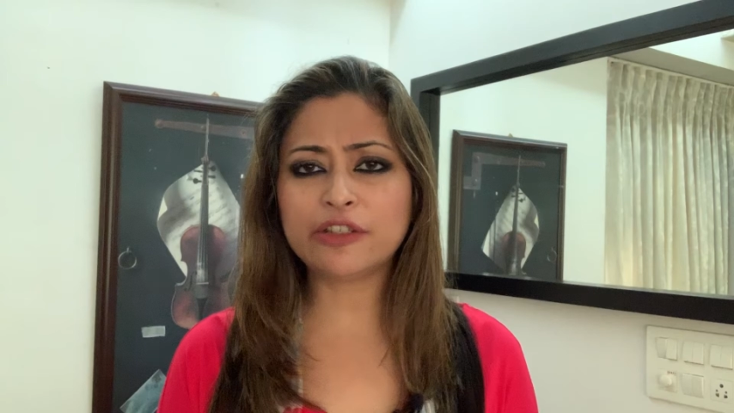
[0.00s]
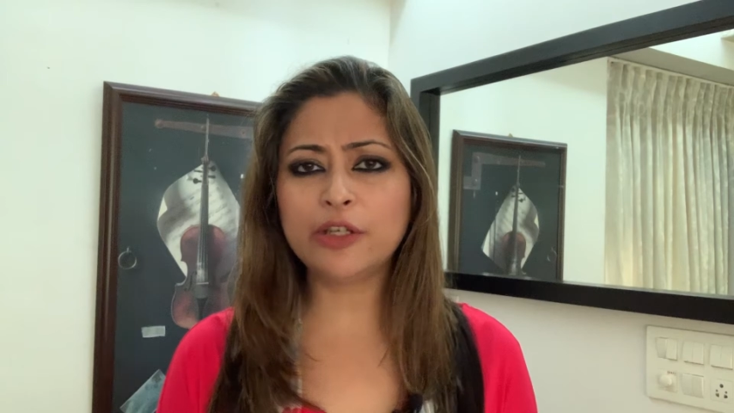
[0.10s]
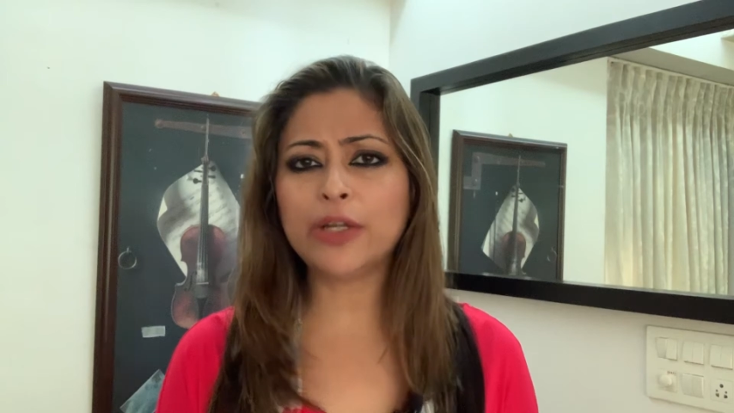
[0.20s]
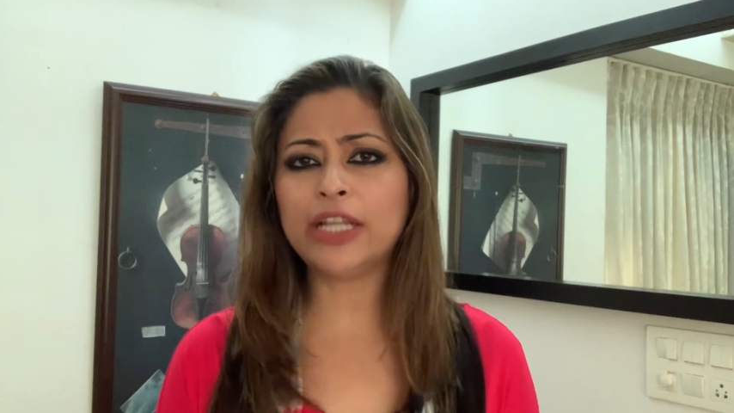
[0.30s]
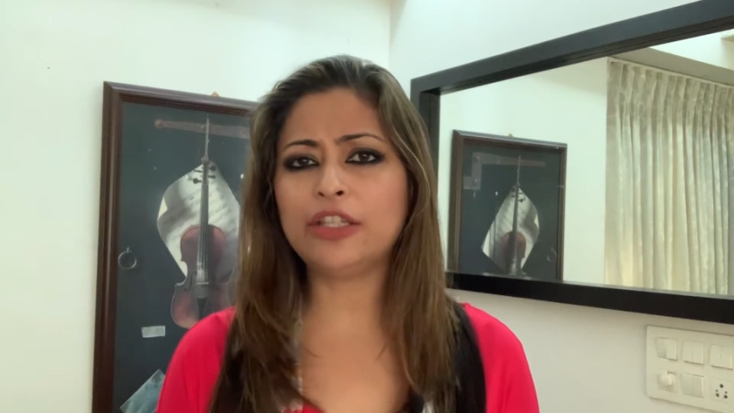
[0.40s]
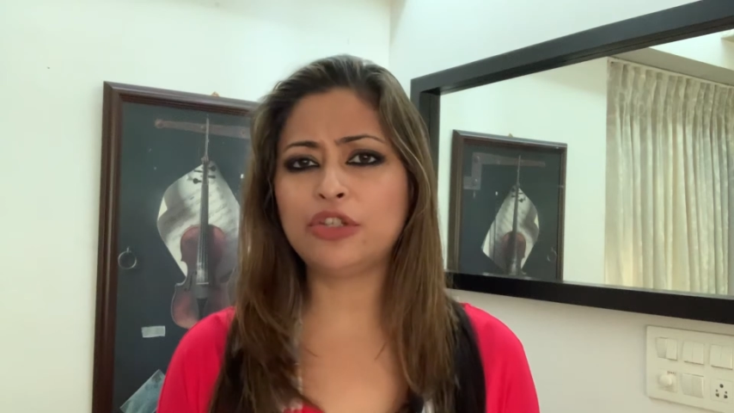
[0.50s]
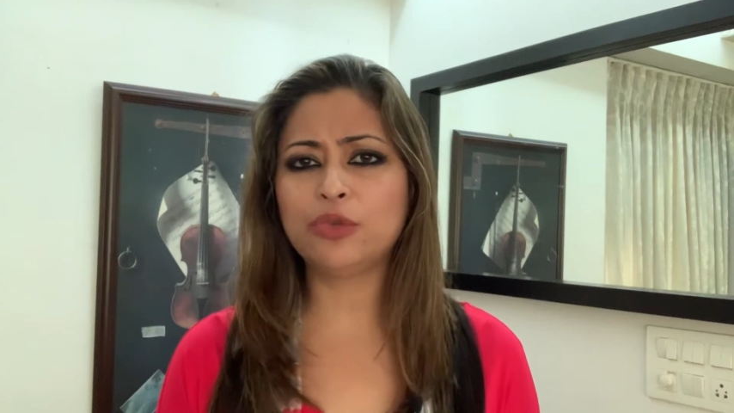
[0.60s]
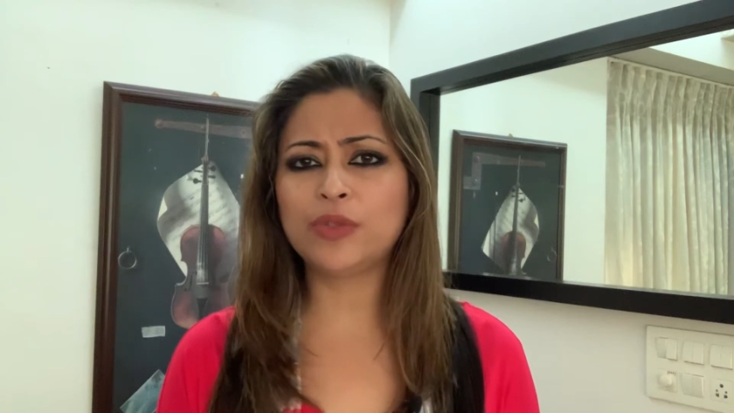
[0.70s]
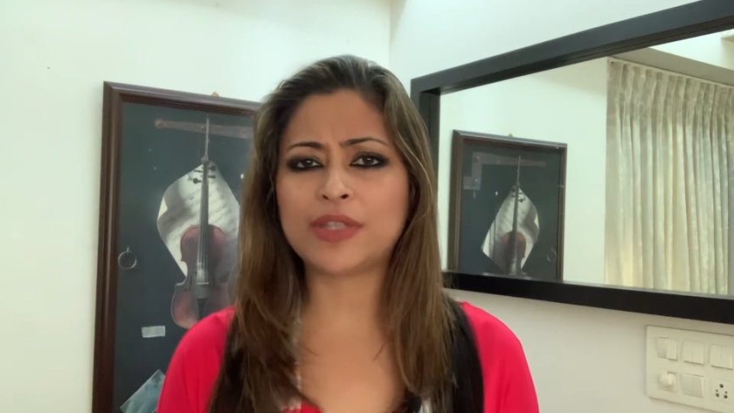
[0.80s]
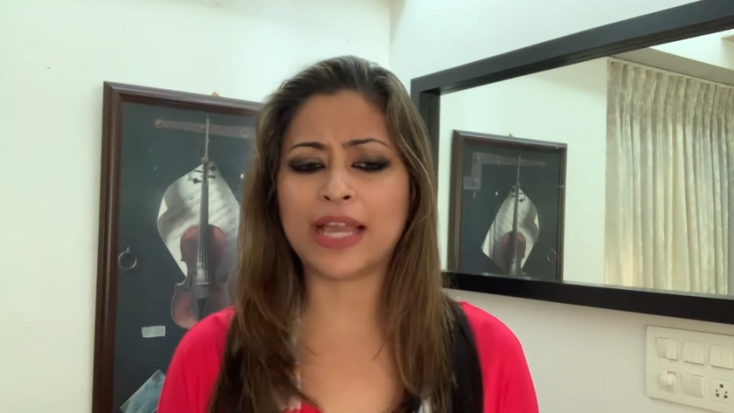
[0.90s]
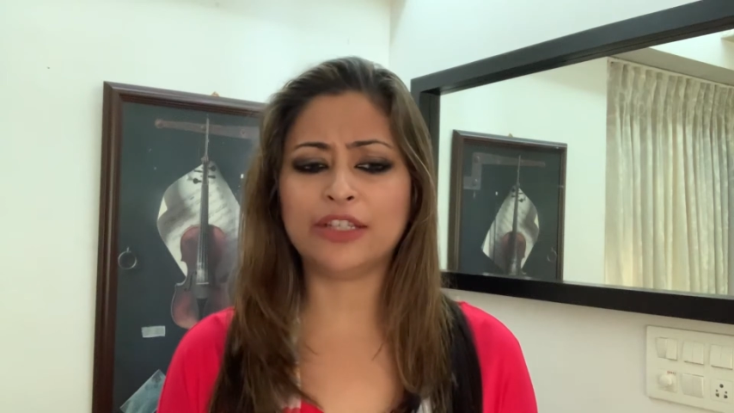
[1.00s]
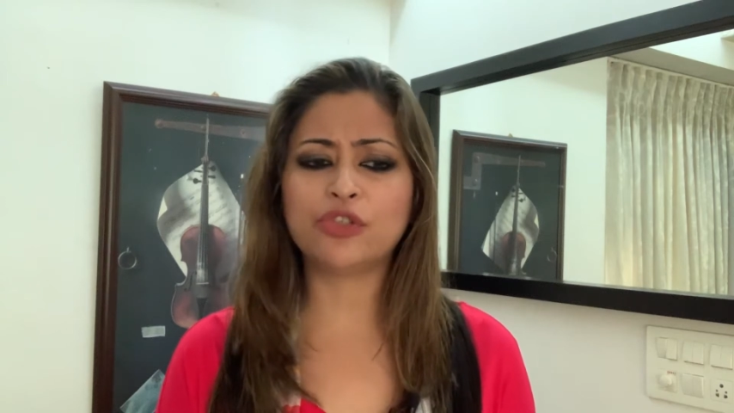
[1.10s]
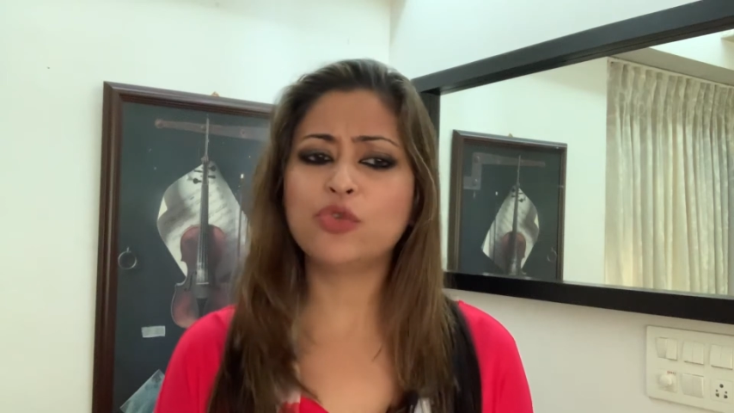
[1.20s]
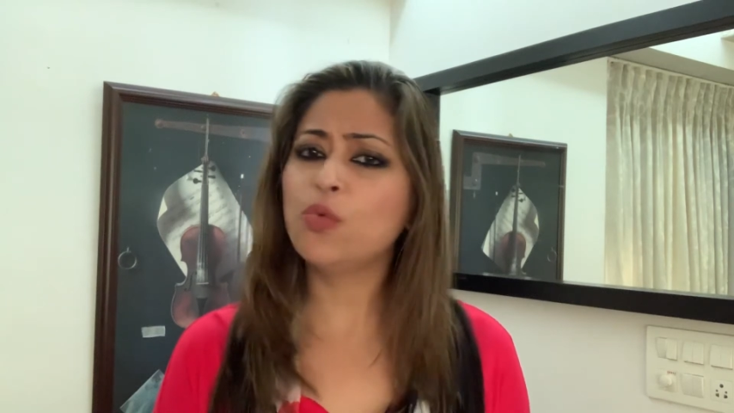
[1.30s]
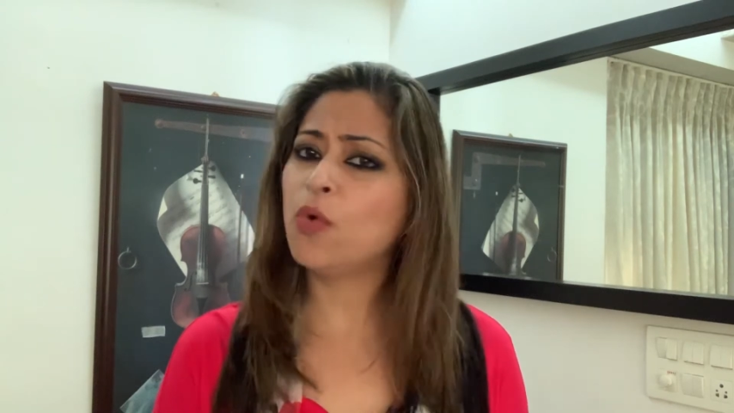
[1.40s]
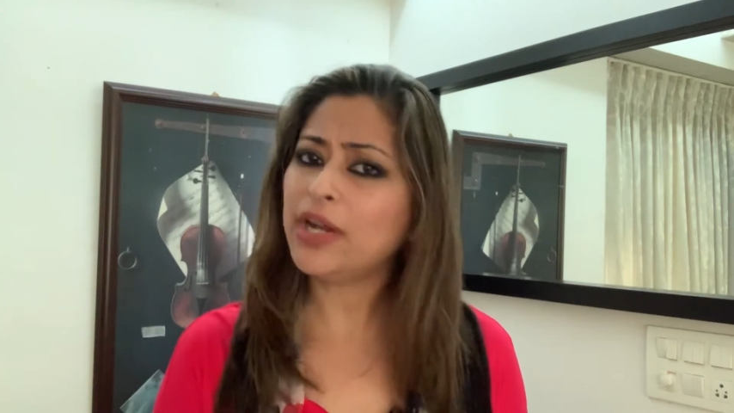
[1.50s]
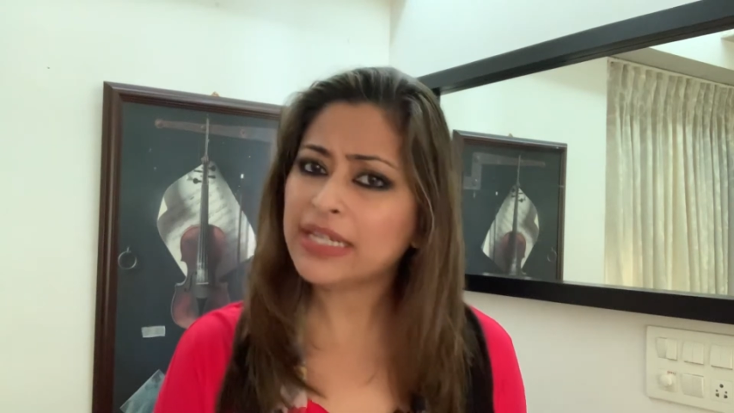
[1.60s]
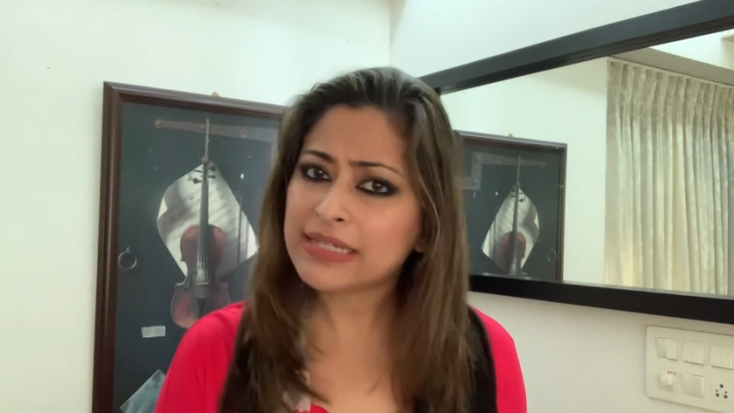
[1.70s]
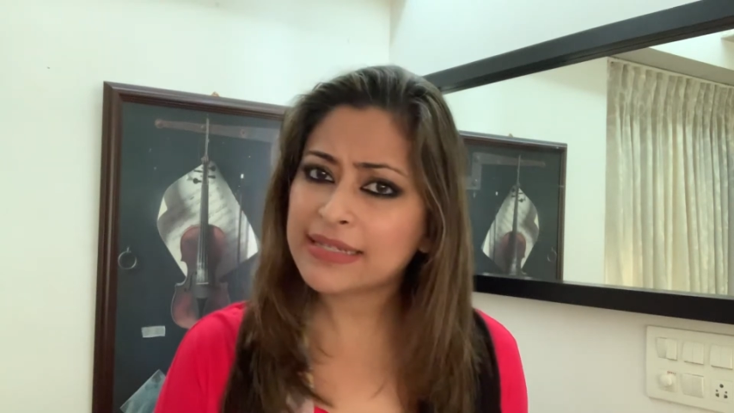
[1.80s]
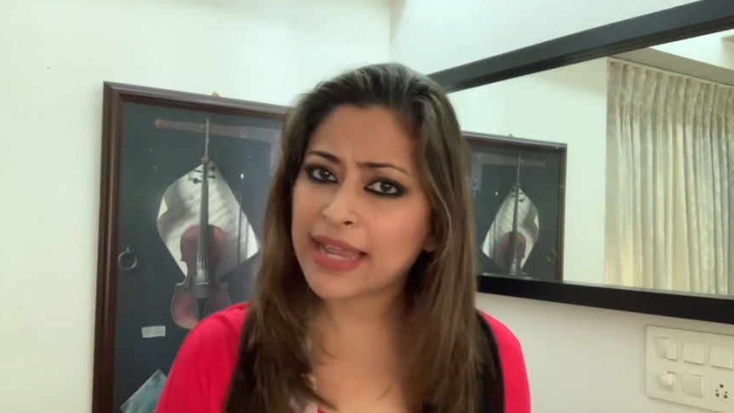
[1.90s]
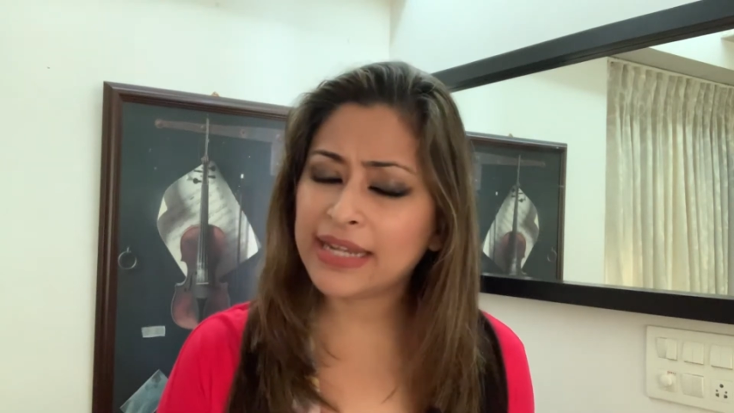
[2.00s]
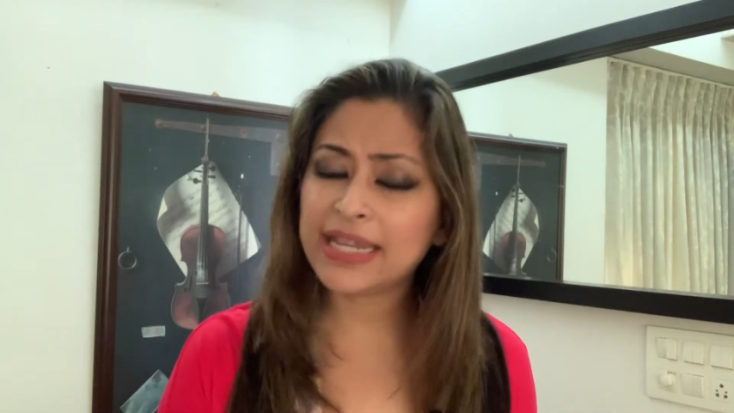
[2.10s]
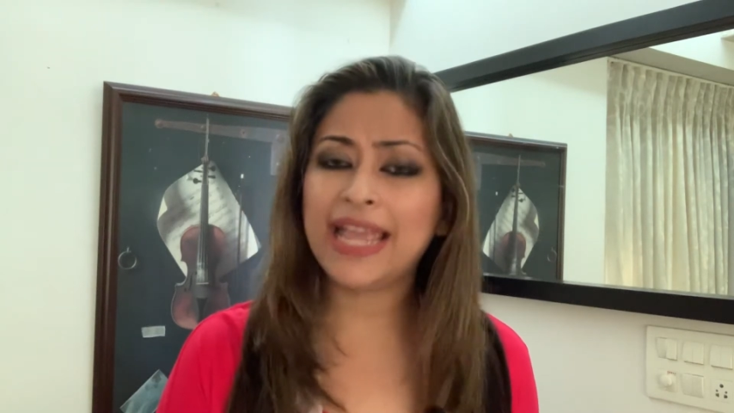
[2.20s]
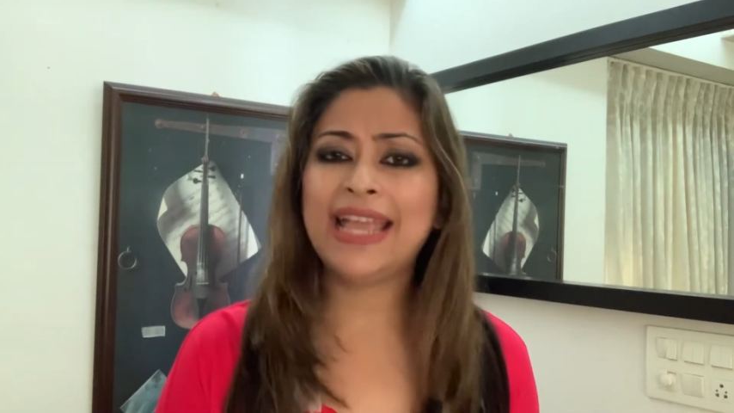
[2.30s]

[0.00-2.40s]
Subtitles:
look at the two sides. To what extent